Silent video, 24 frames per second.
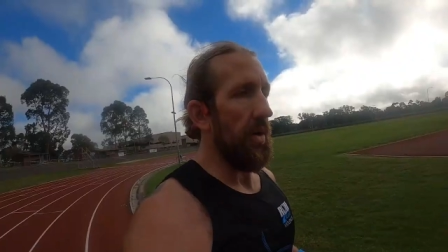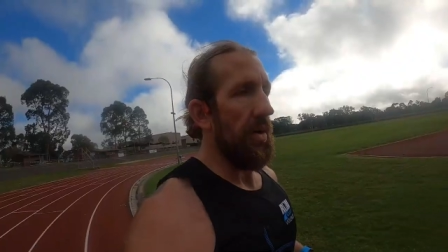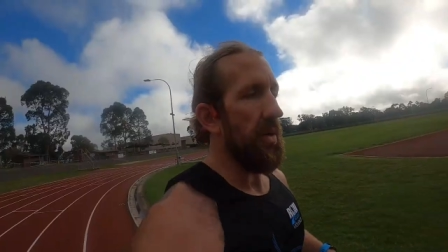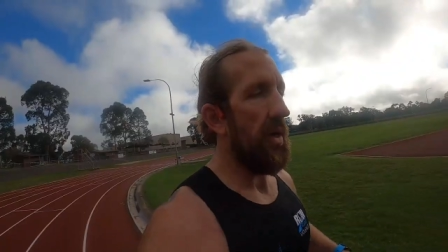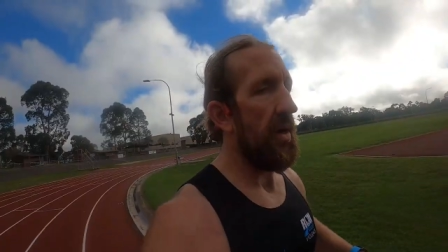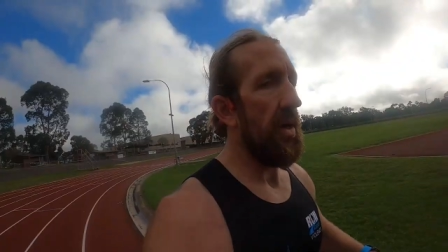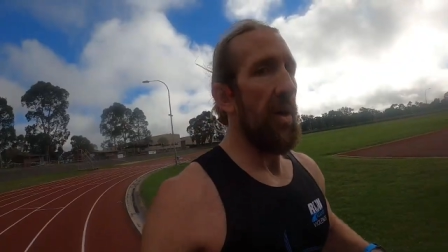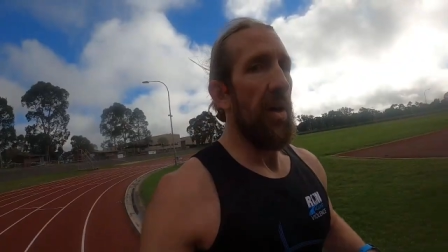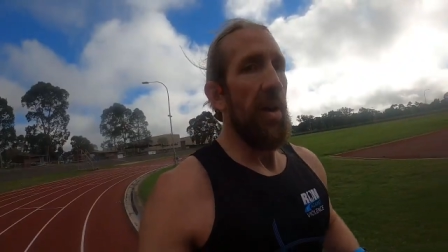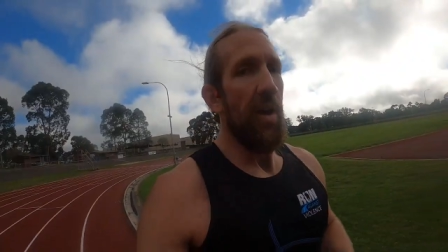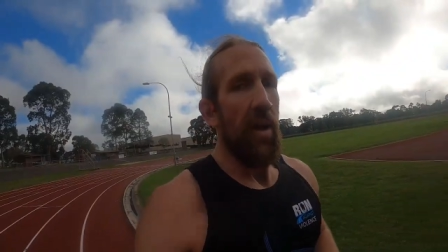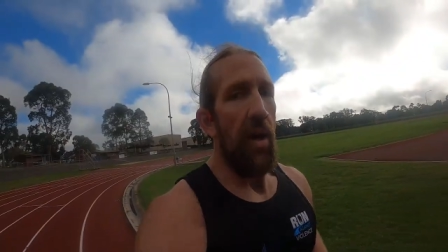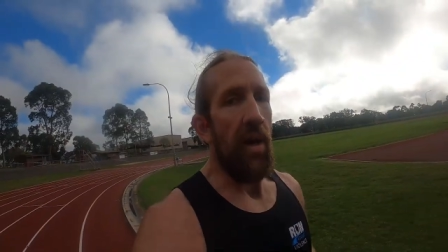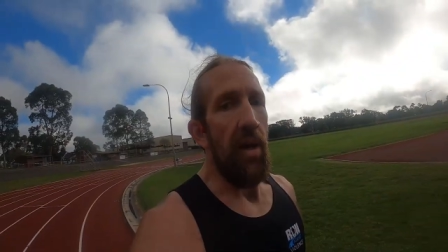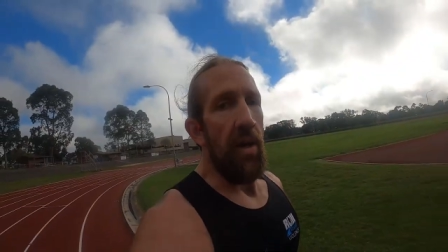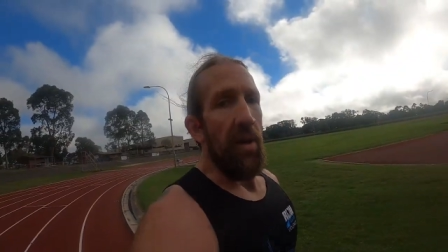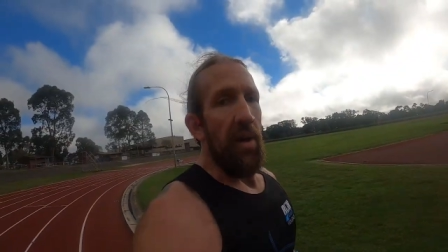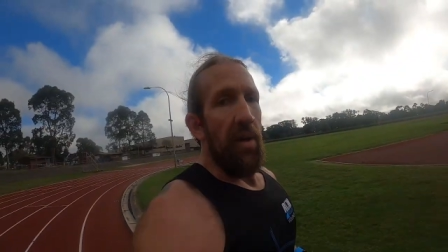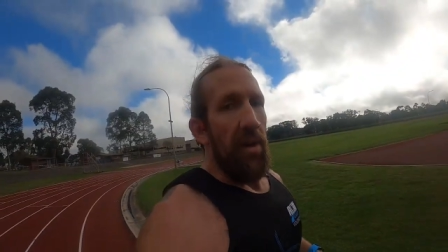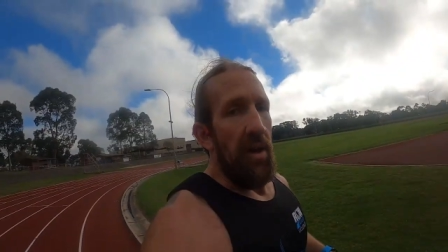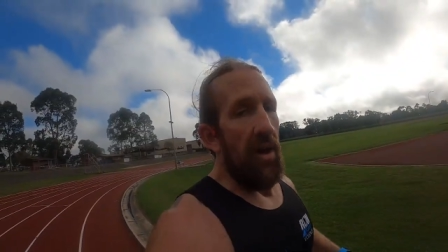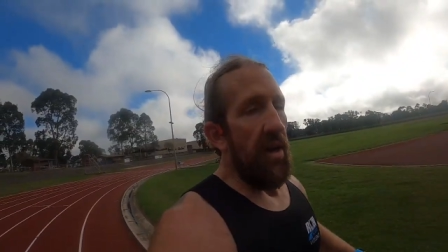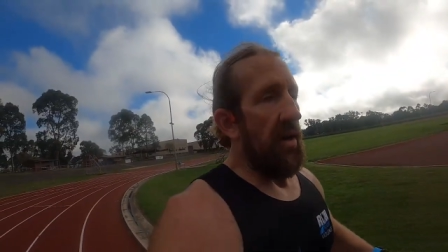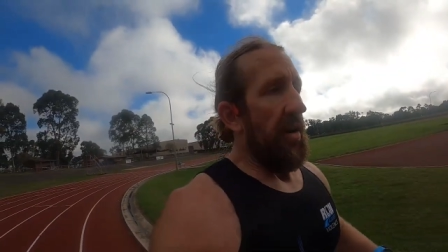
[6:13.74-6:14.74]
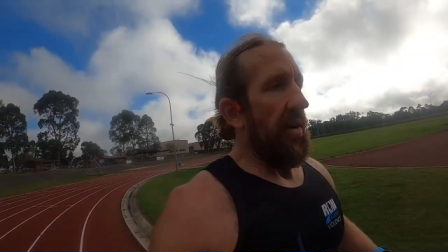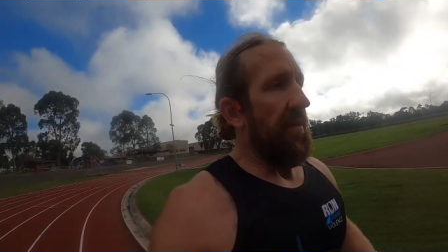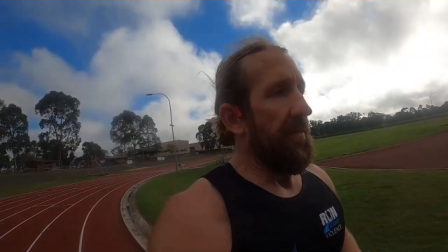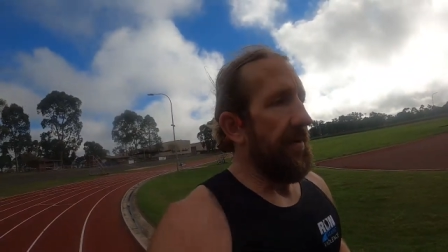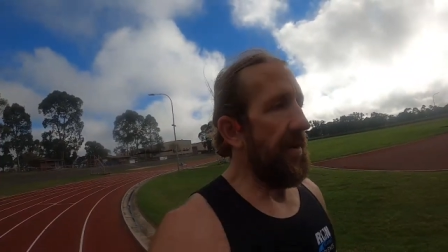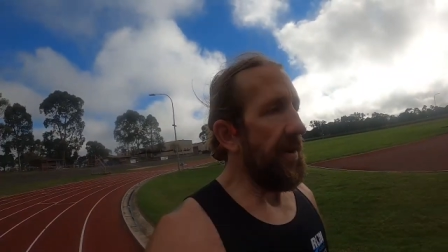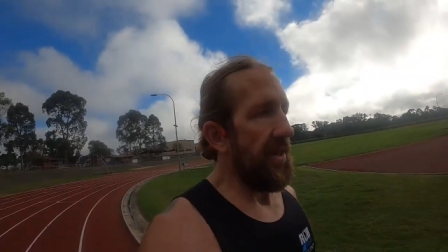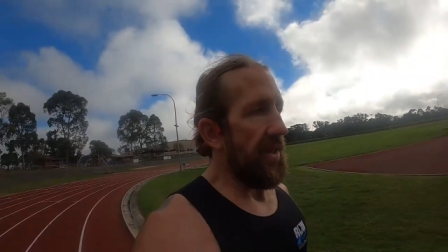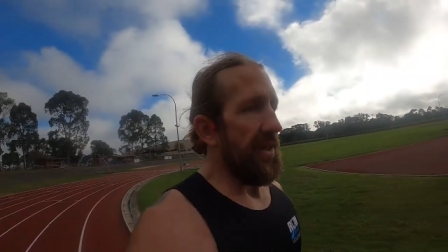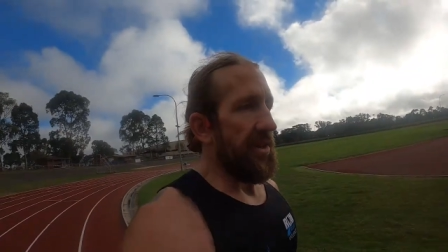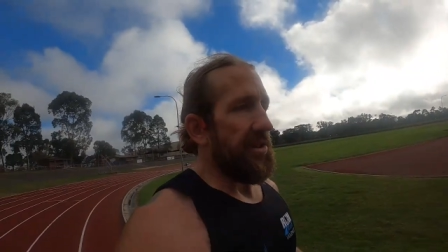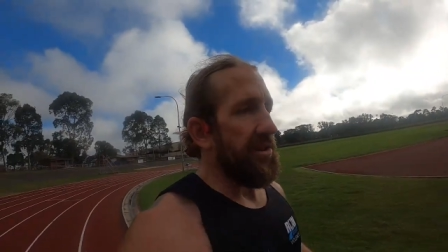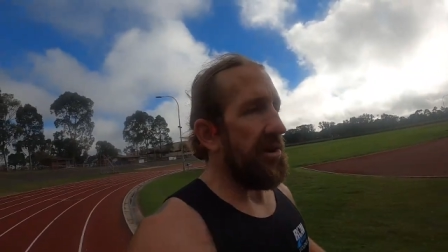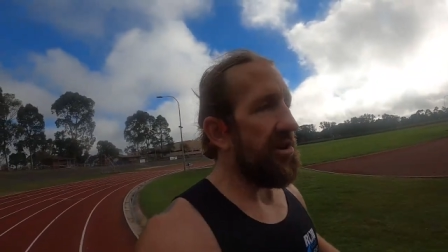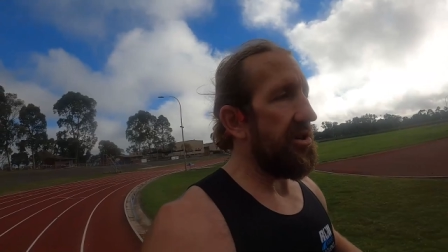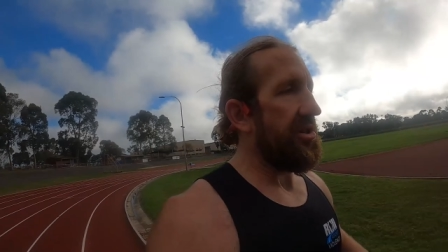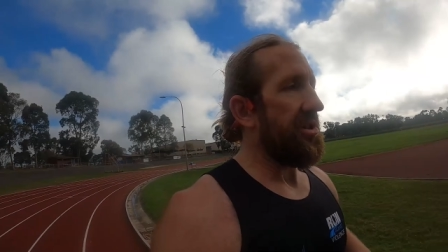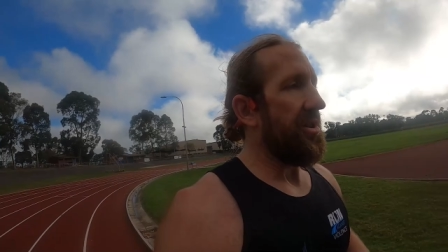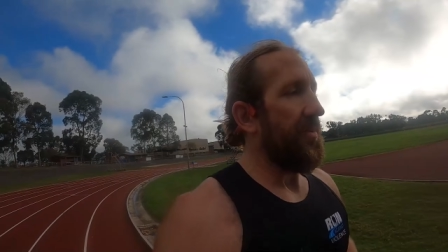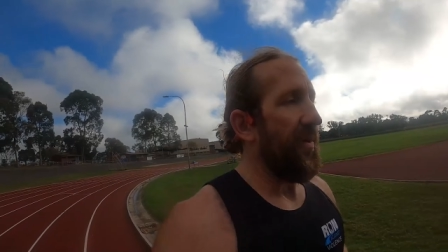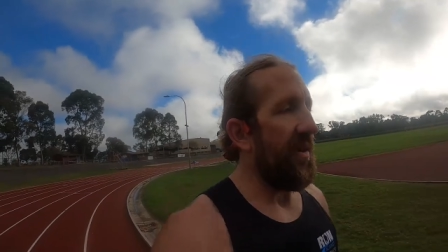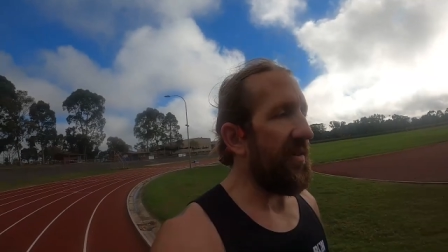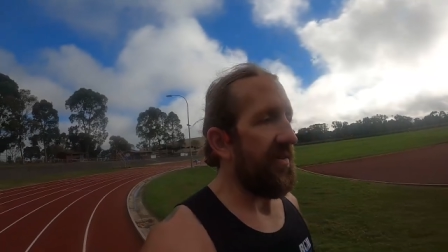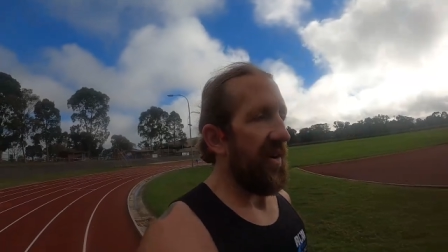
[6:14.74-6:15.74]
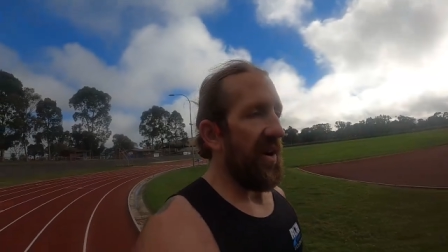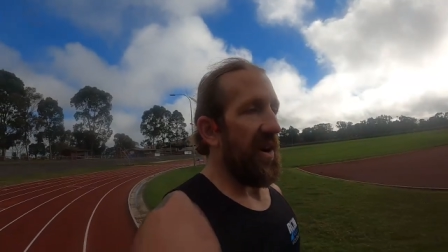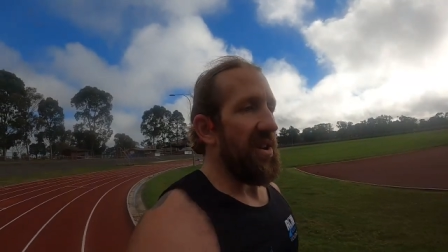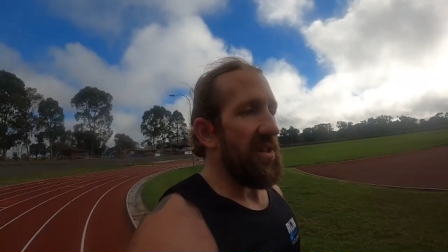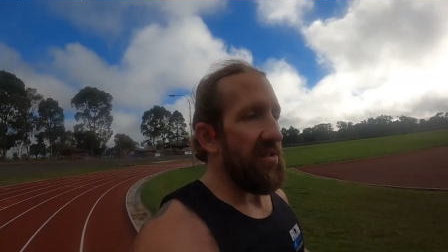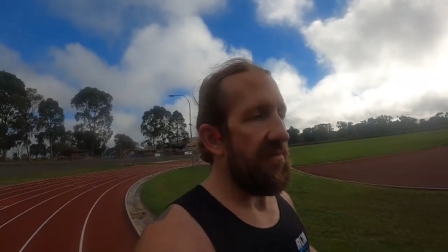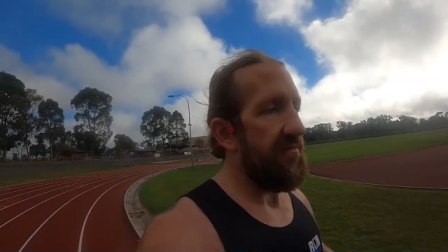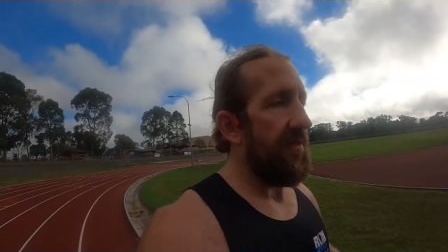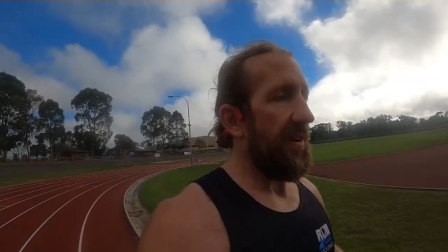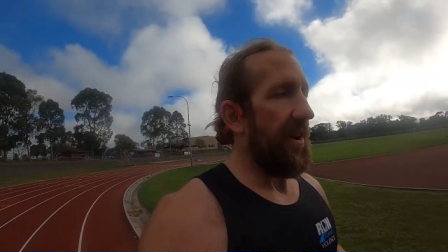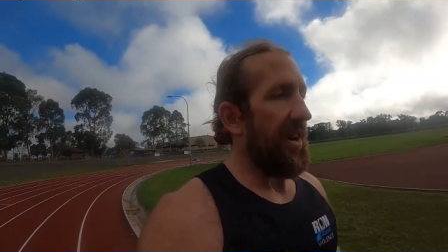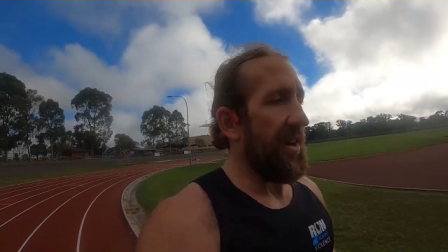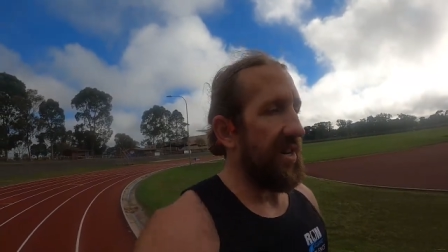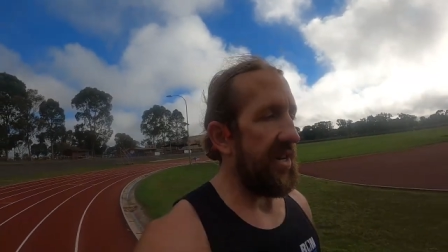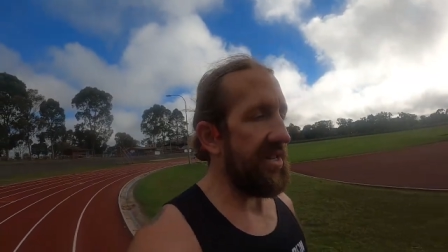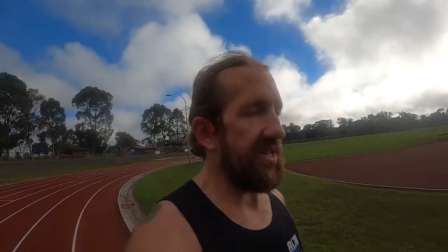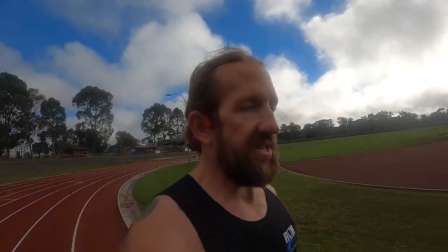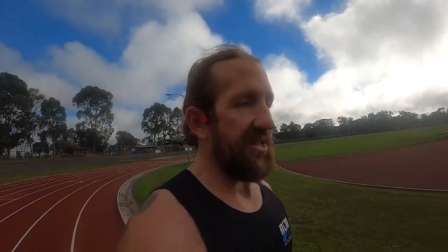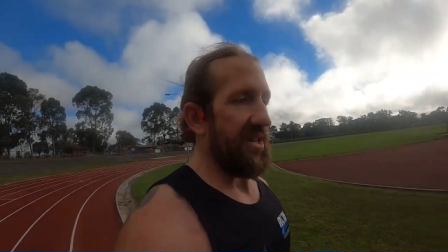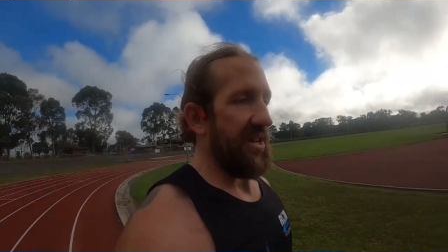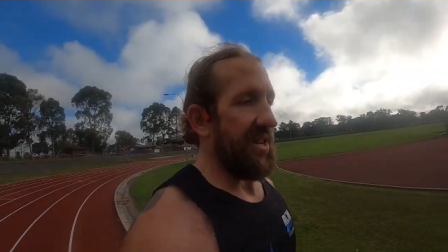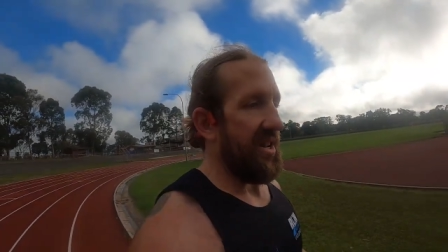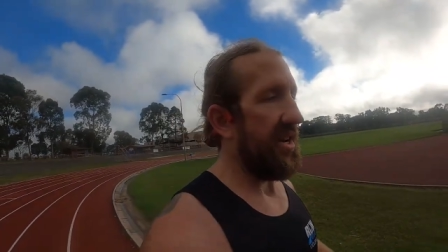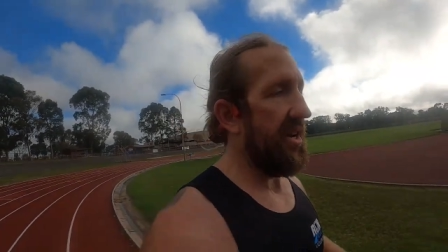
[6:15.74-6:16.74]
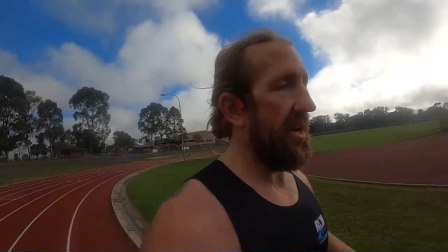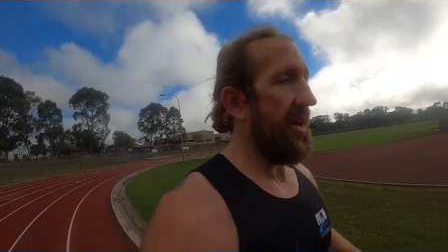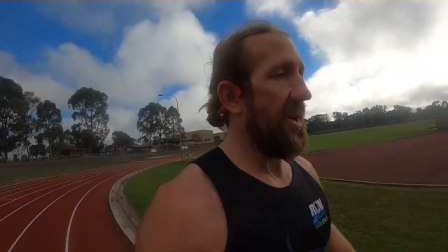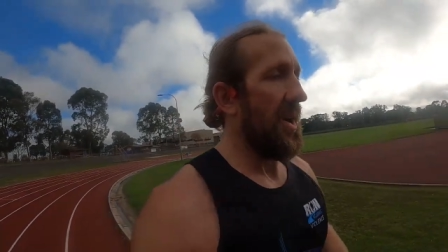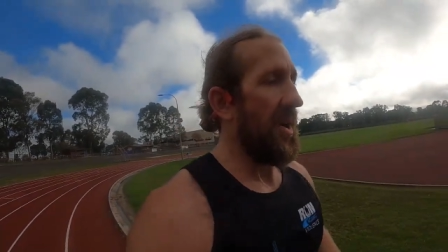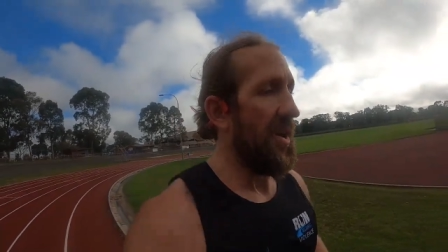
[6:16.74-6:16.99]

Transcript: I feel like I should be running faster,